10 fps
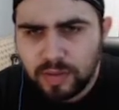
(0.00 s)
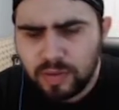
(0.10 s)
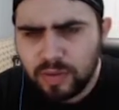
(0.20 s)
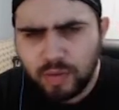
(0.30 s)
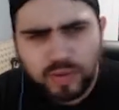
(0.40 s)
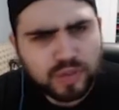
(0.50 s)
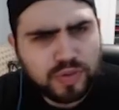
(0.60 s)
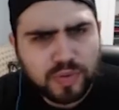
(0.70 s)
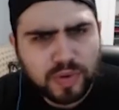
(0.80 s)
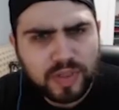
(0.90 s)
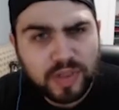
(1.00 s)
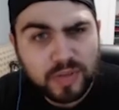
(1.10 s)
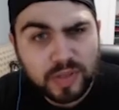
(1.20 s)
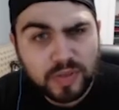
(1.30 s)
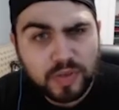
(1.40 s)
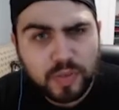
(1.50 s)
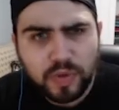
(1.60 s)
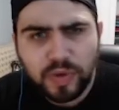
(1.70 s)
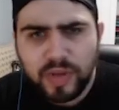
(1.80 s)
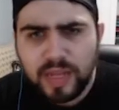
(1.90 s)
or Super, I think it was a
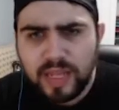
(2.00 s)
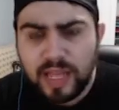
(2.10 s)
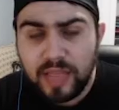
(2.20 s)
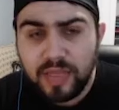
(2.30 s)
Super, in